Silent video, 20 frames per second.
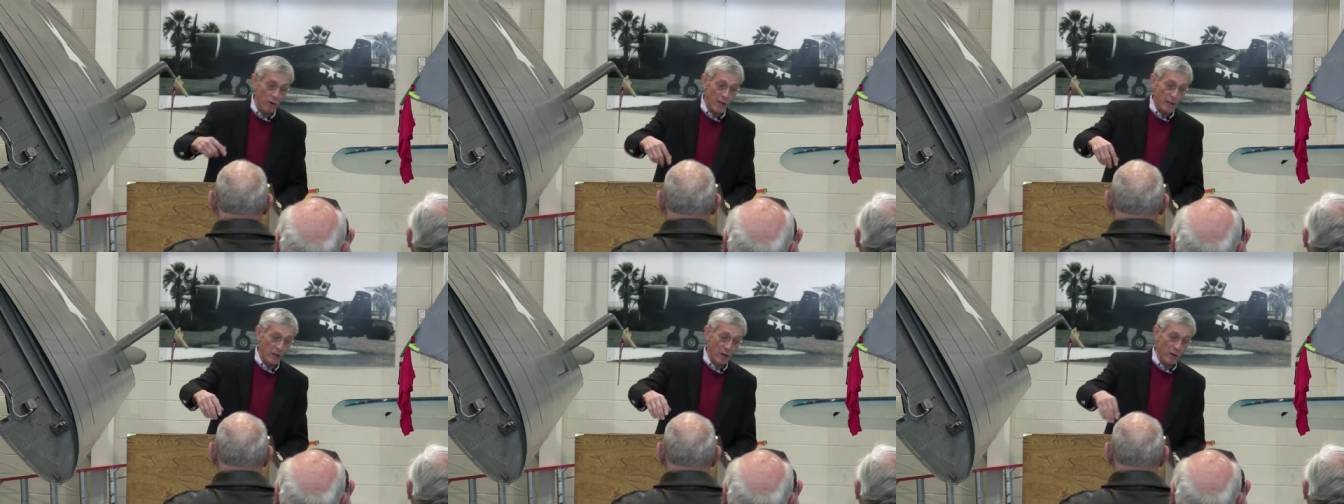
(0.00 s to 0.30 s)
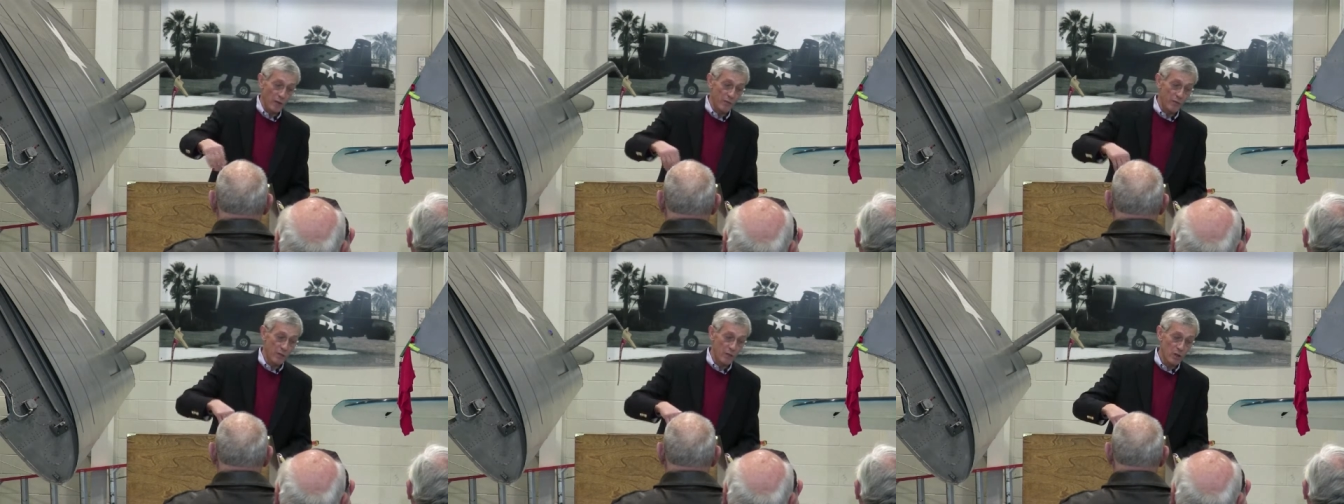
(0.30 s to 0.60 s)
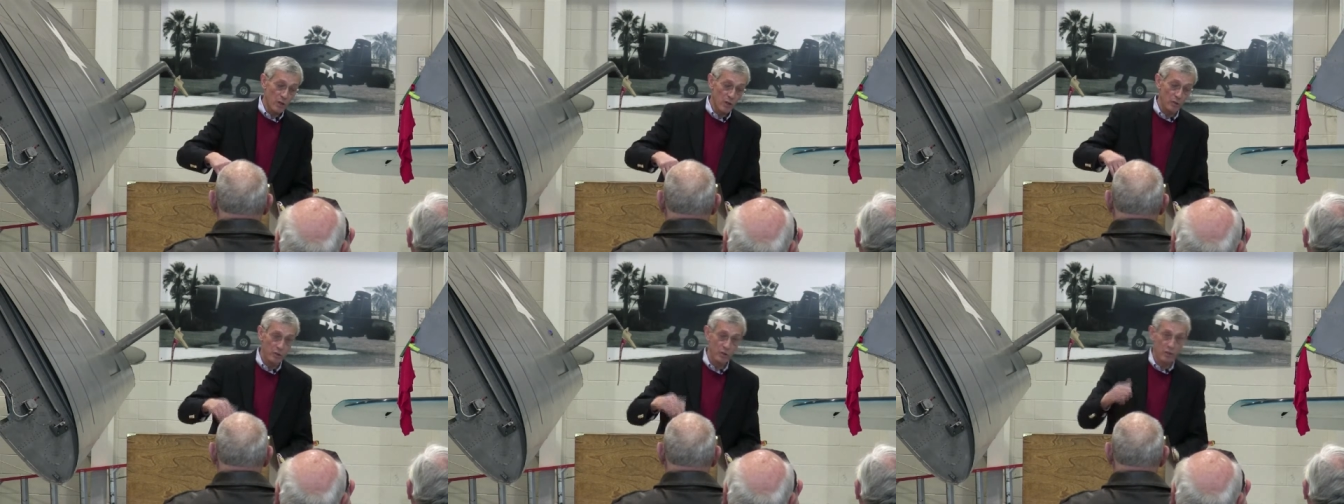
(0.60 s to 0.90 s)
right off
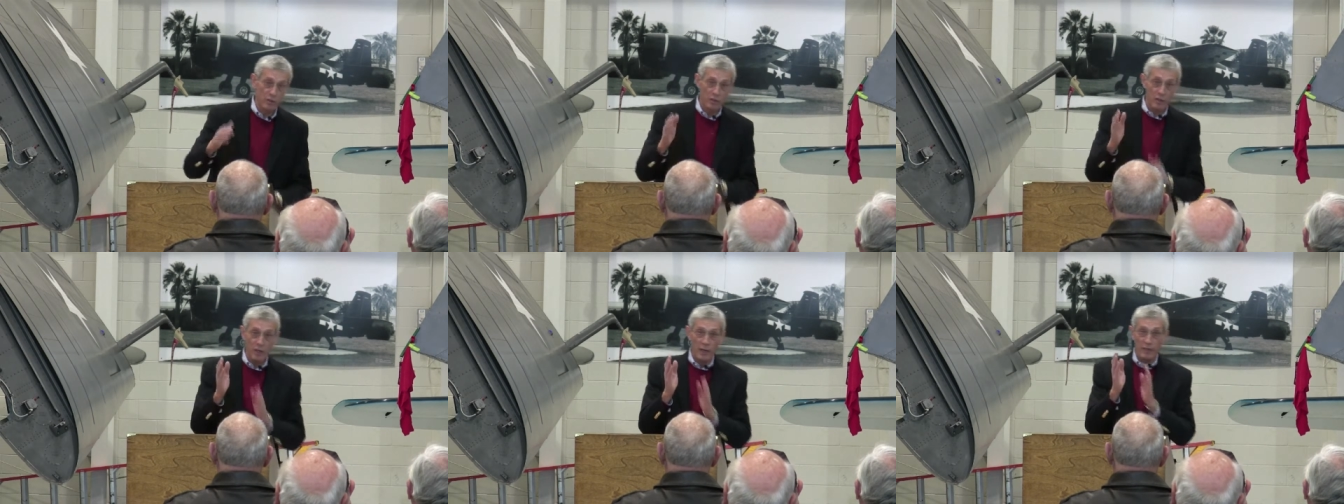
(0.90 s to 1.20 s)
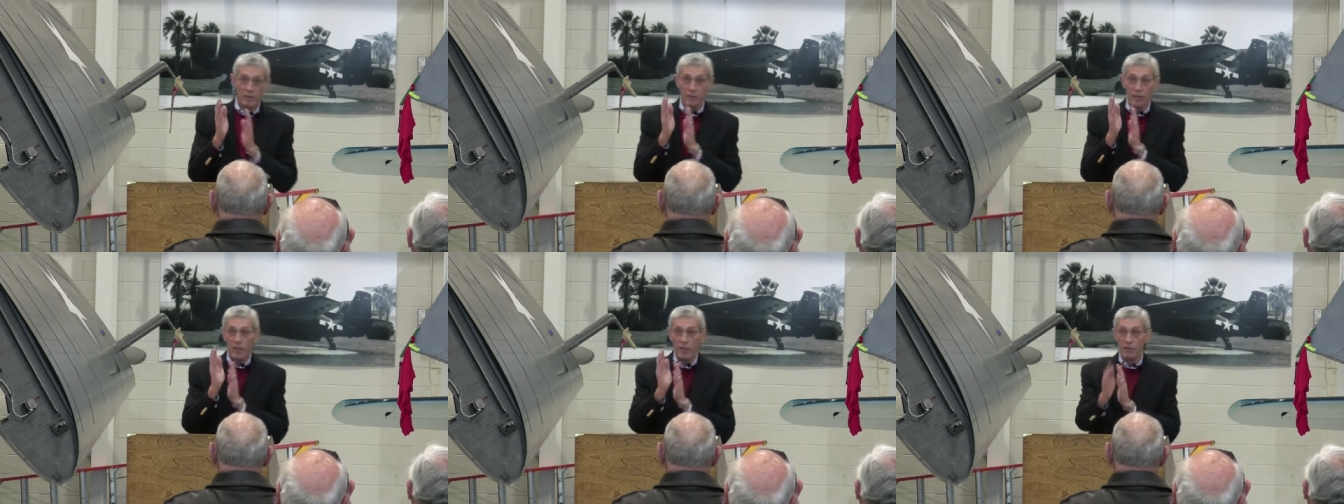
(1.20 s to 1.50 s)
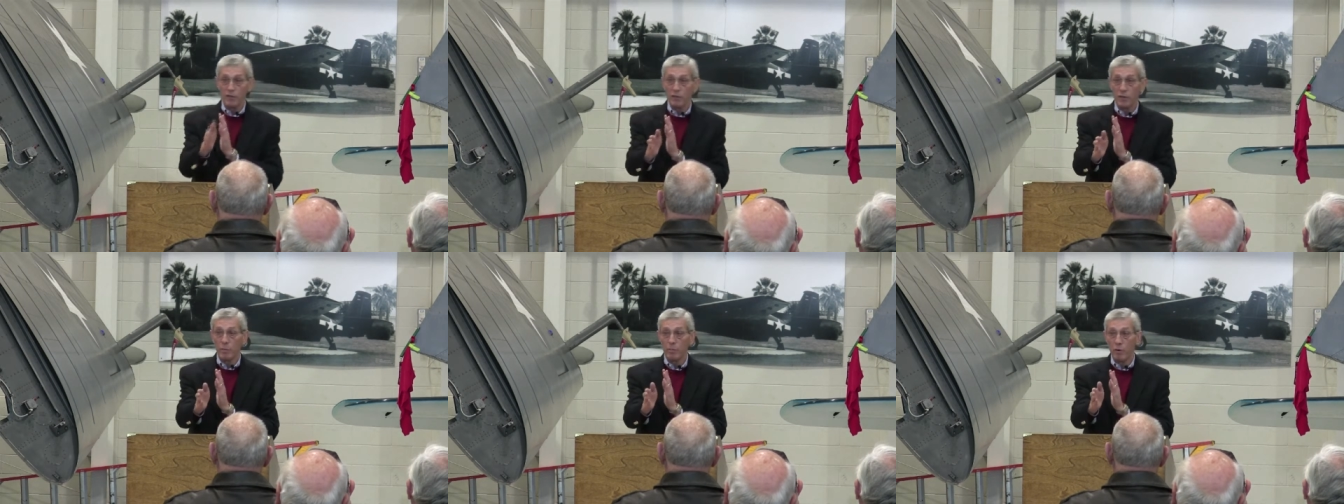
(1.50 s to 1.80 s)
the coast at
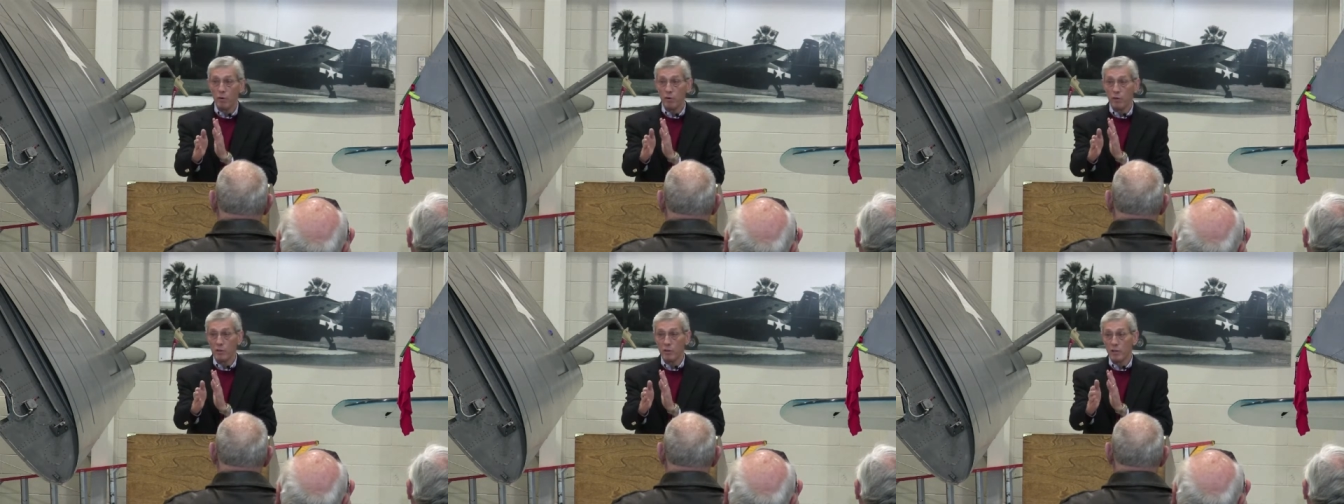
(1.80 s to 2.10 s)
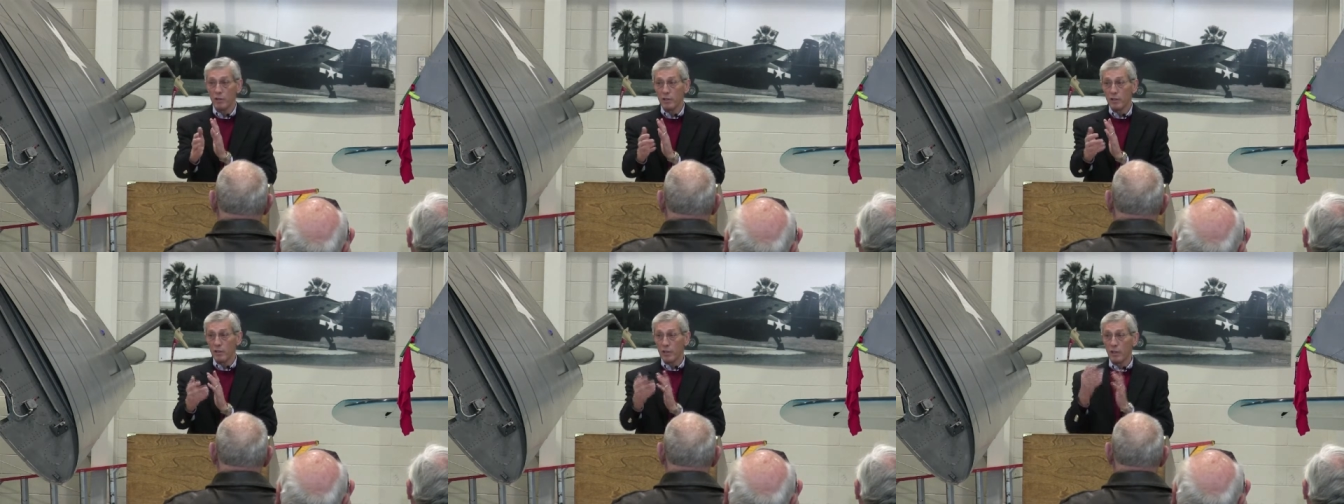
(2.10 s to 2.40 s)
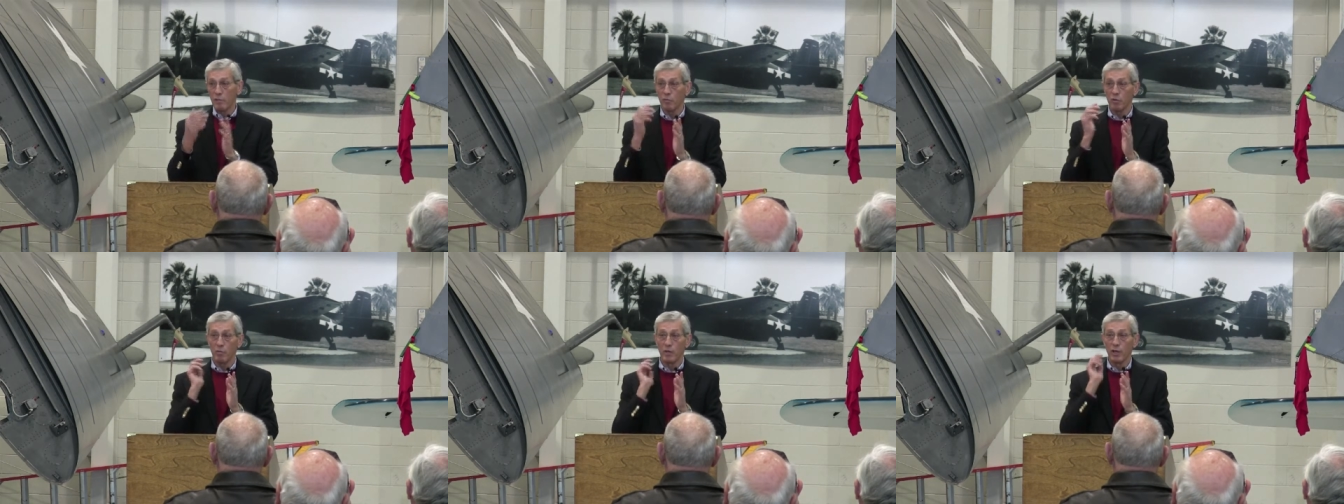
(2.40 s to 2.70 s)
the entry point
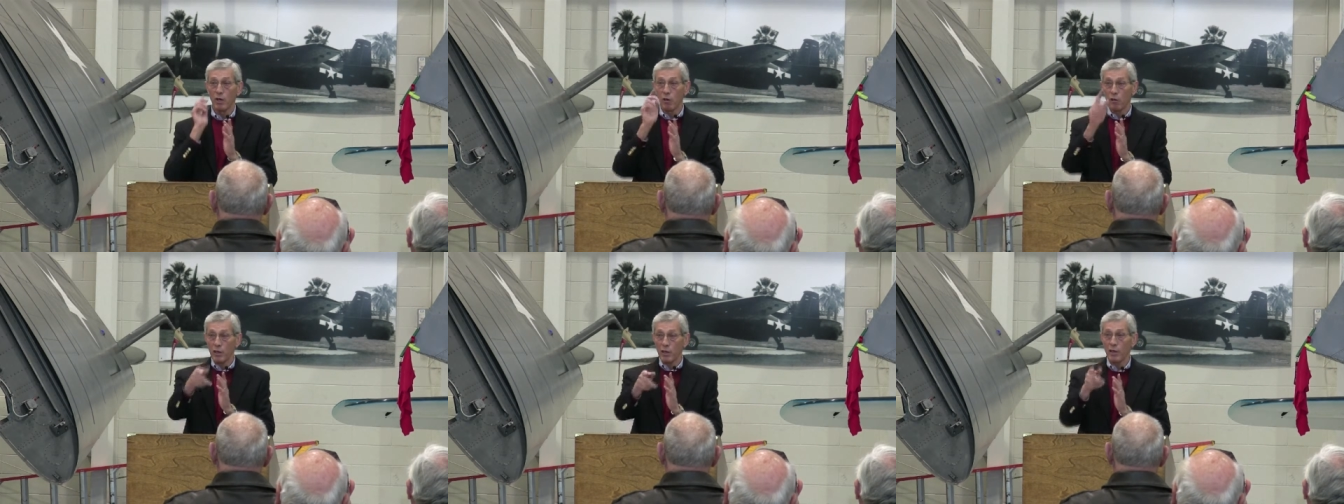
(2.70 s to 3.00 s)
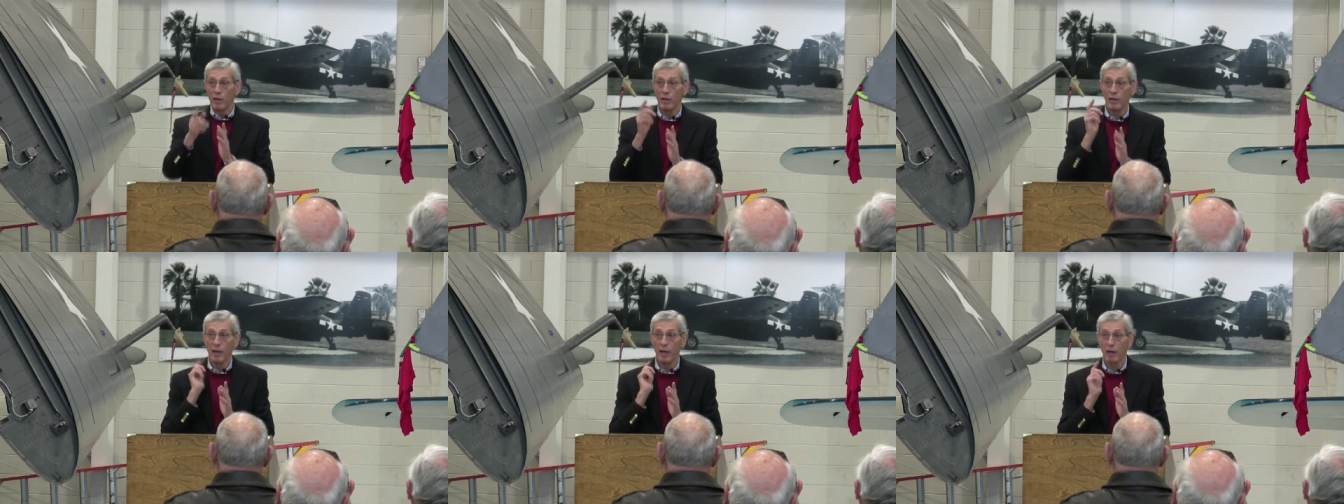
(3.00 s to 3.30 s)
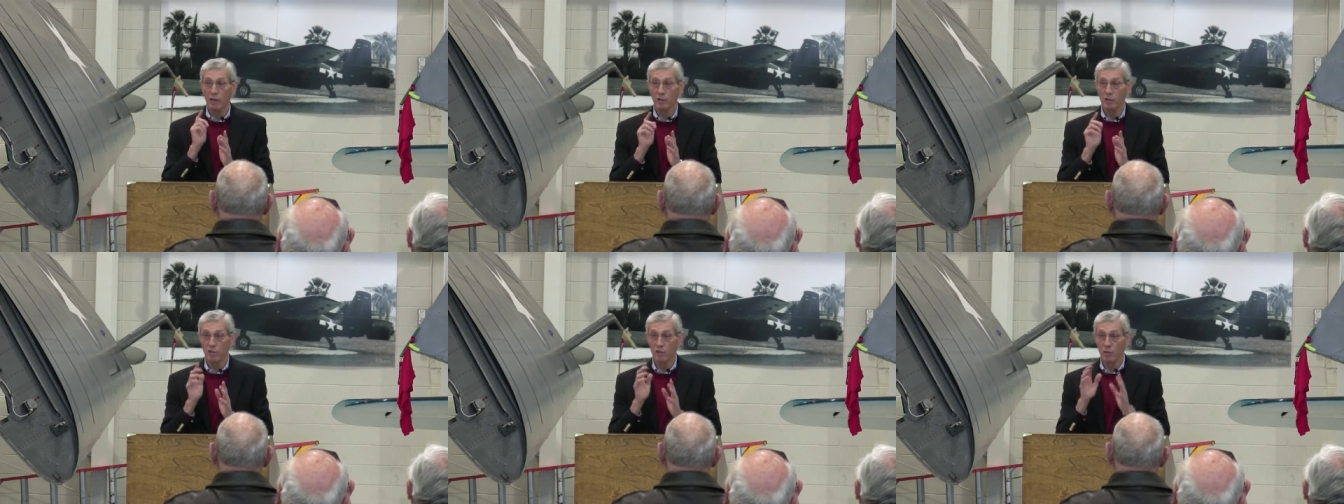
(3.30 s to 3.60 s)
that they would be going in
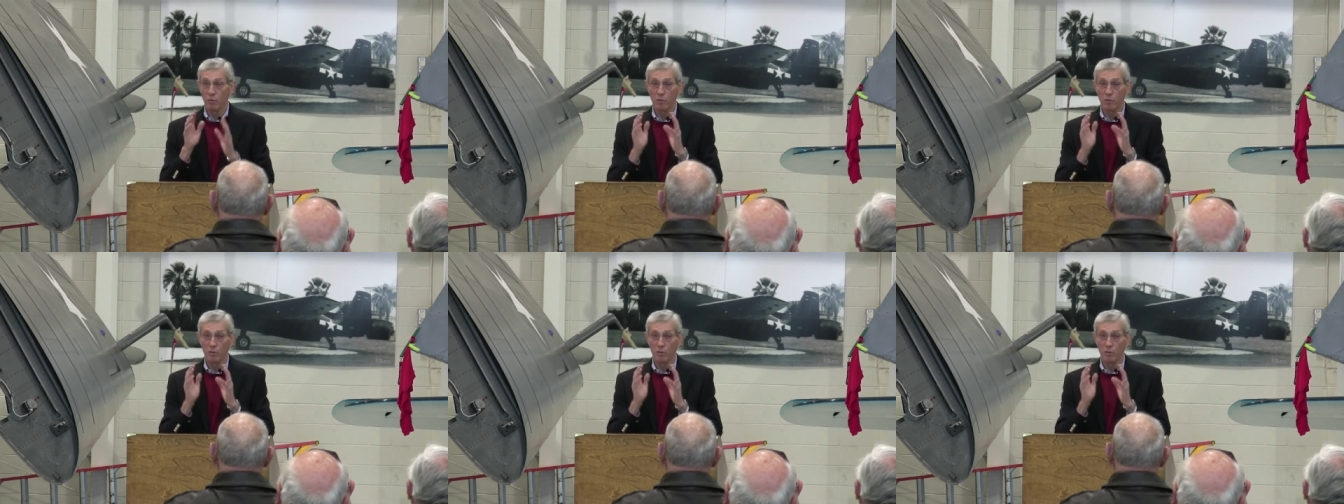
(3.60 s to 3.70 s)
and out,